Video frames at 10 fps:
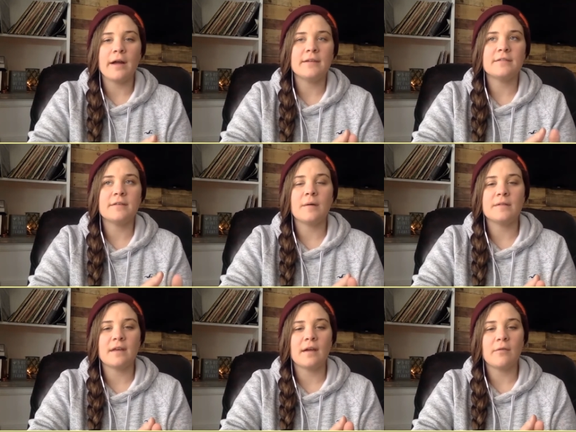And so
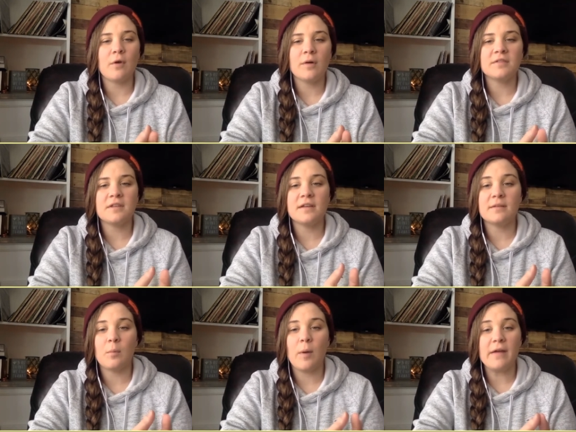it's like, of course,
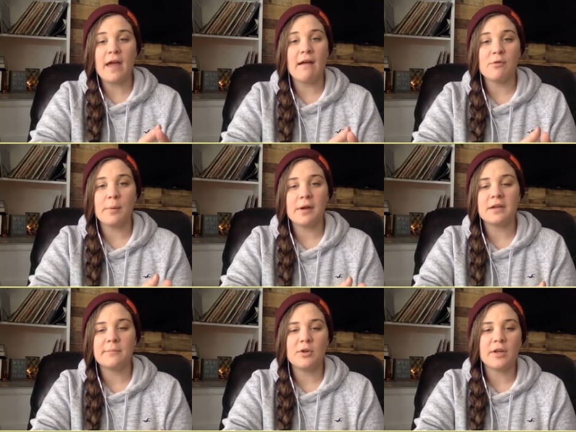it's a way that everybody
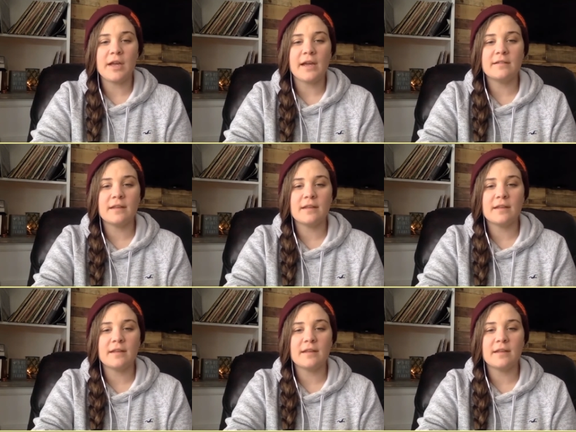communicates.